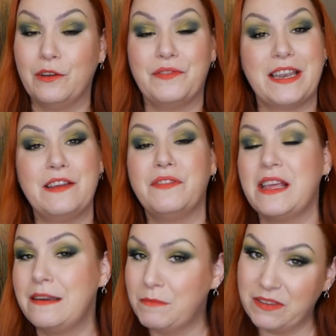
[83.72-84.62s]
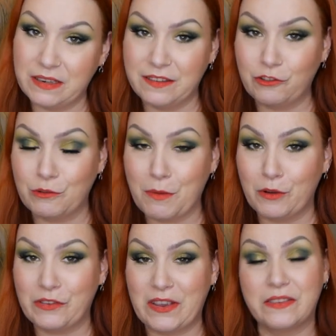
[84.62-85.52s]
off any of their limited edition
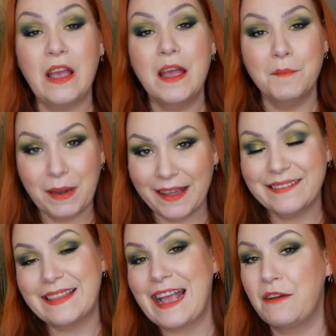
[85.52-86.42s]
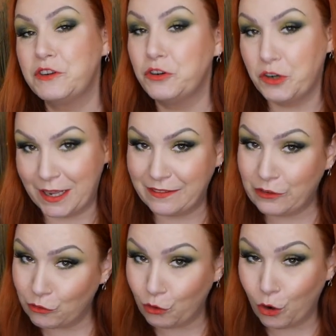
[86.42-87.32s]
boxes, plus they have an online
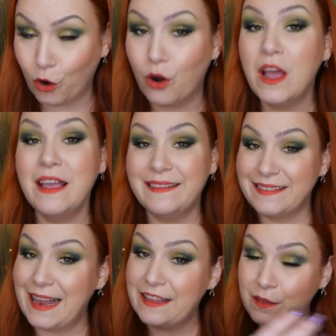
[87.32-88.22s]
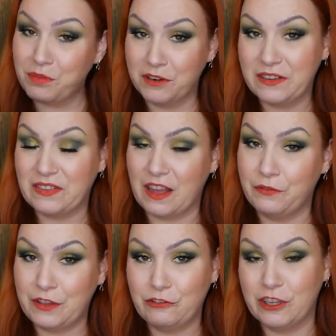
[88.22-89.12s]
store selling the products that are
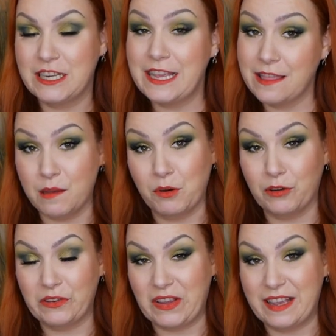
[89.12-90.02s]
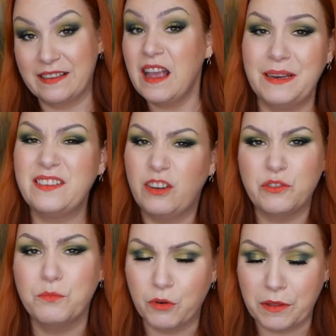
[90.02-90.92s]
featured in their boxes, plus
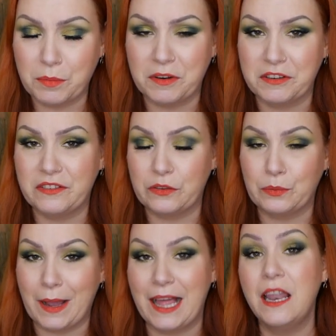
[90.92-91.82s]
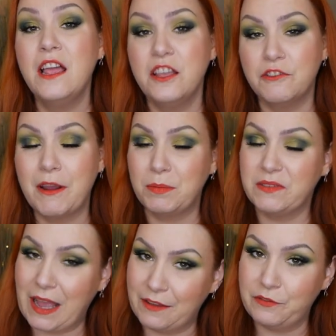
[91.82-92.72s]
lots more other products as well. You're able
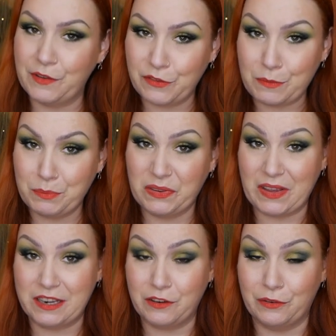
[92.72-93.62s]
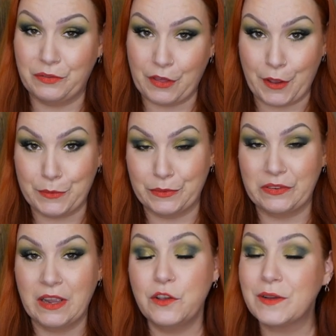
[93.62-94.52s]
to have 15% off
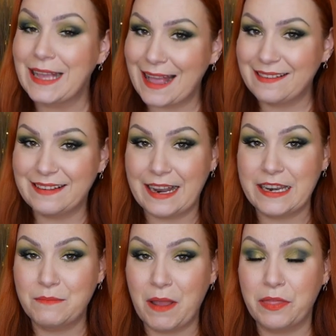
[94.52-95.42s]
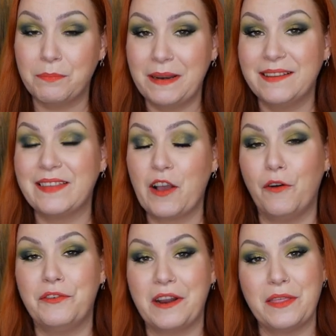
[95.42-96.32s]
those. You can cancel any month, plus they
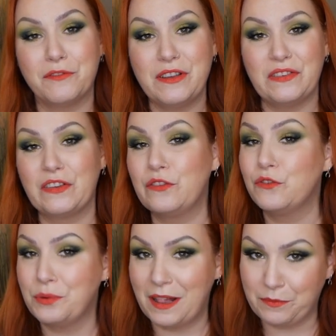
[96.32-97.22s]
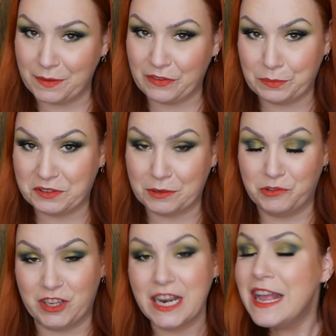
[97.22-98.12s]
offer a 3, 6 and 12 month
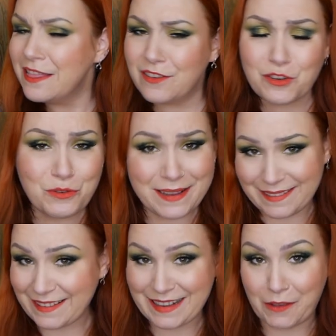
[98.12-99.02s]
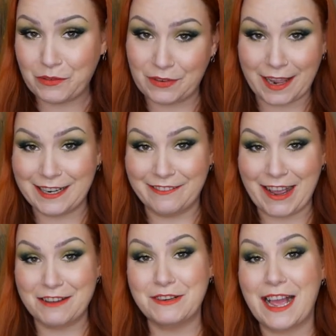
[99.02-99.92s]
subscription. There's always discounts flying
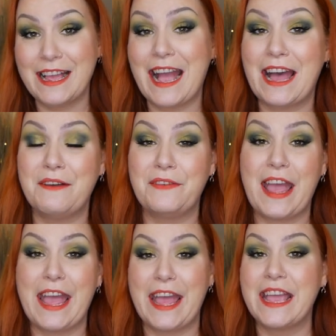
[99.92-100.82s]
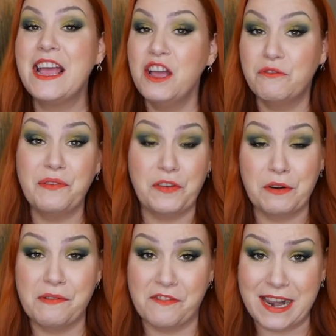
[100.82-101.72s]
around. I have a
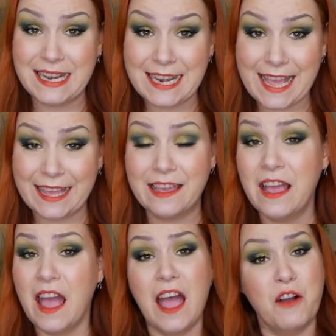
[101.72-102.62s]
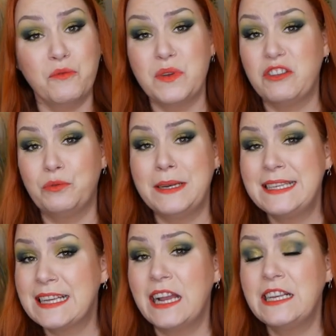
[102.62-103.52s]
refer a friend link which will
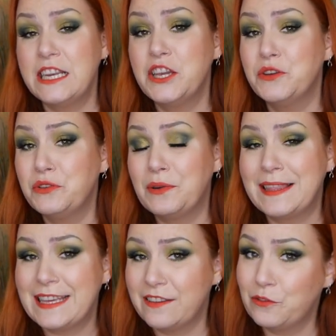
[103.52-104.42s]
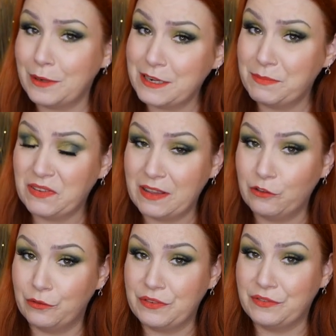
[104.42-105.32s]
entitle you to, I think it's
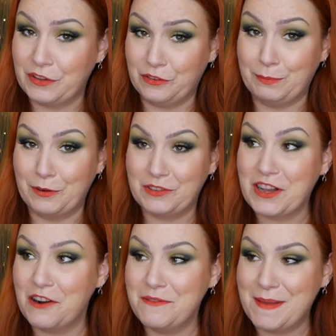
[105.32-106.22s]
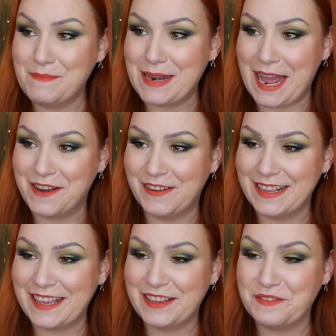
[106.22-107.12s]
20% off your first box. I can't remember now,
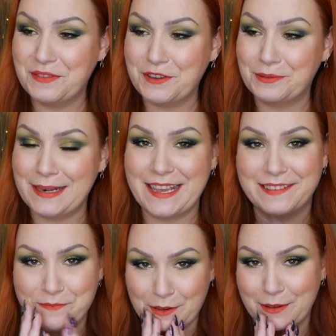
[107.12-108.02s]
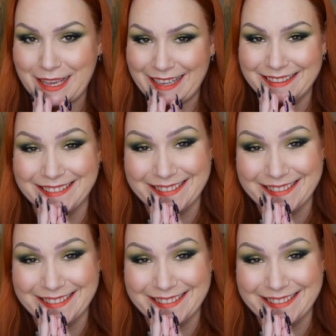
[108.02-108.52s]
I'm getting confused with Latest In Beauty.